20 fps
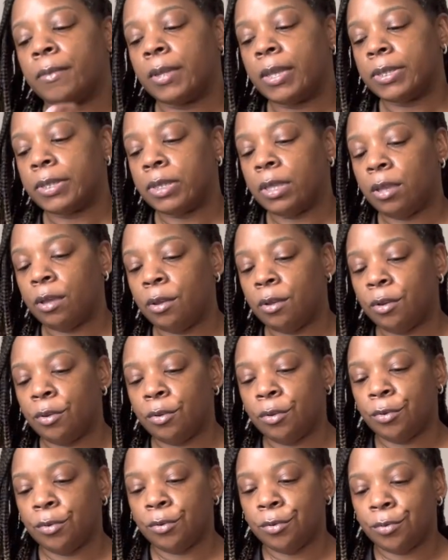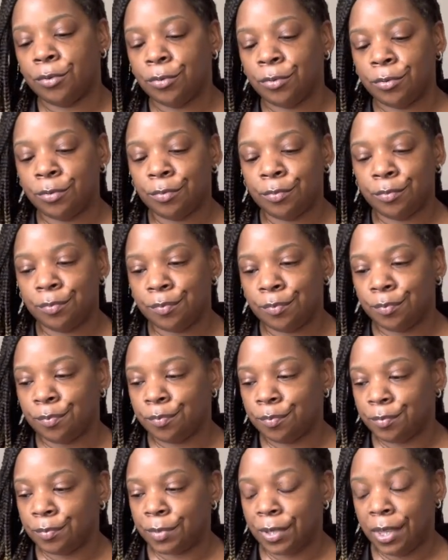So,
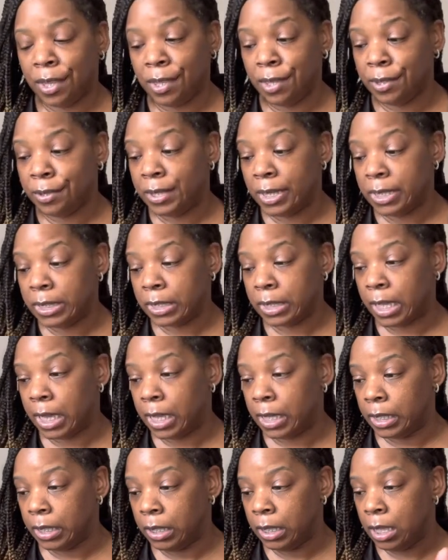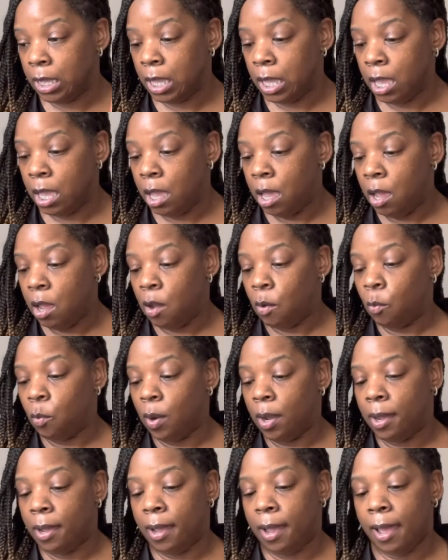yeah, that's kind of
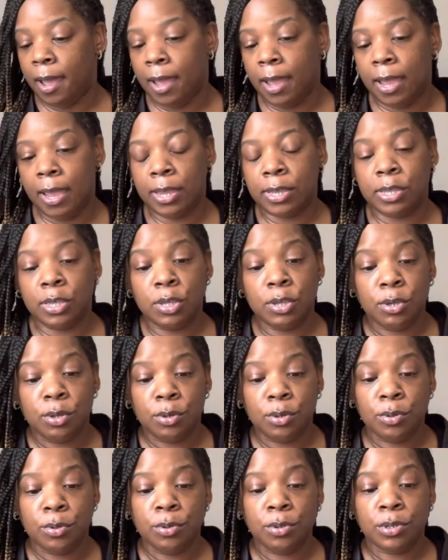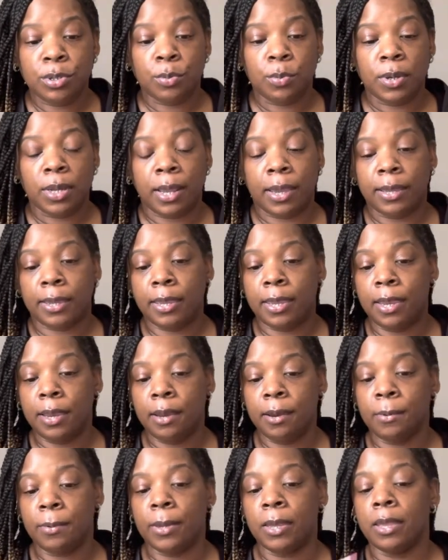what I use, what I
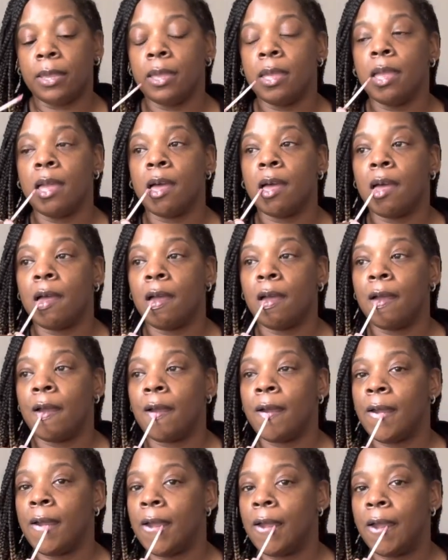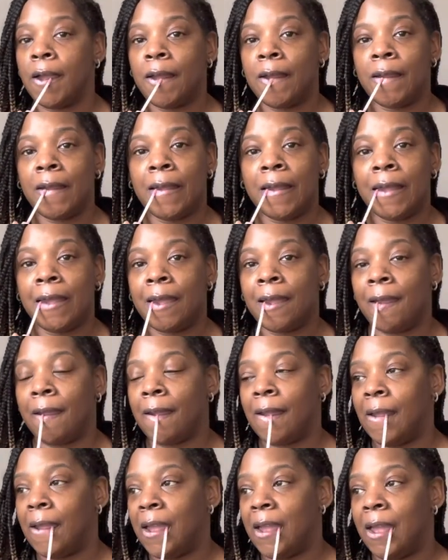carry on
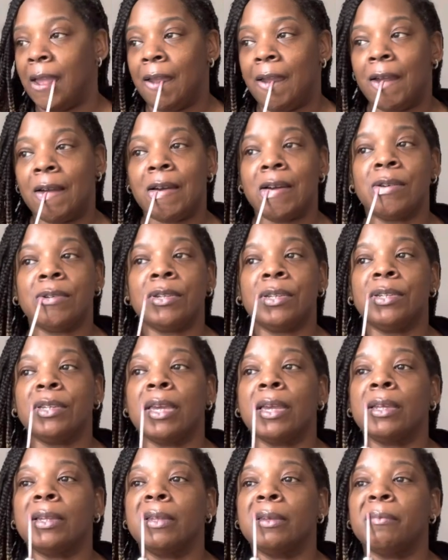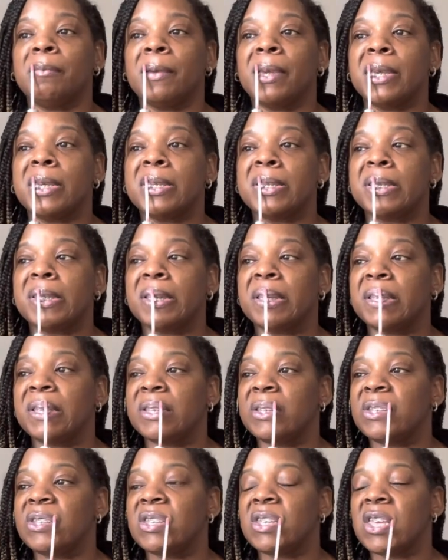a daily
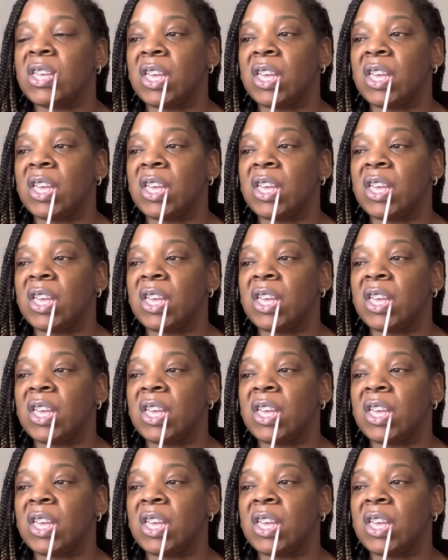basis